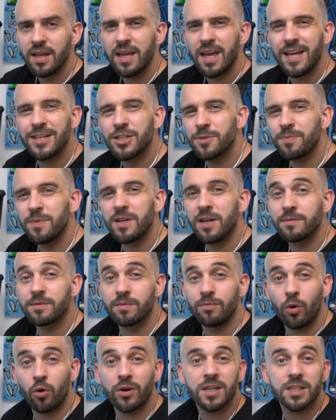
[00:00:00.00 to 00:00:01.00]
it just becomes
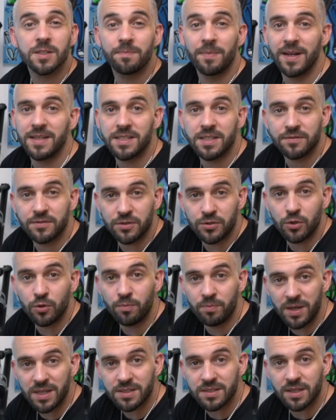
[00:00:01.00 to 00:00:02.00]
more expensive to do
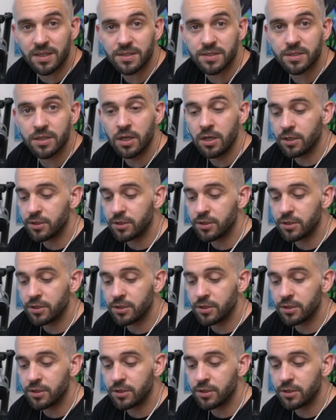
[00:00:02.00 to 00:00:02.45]
business.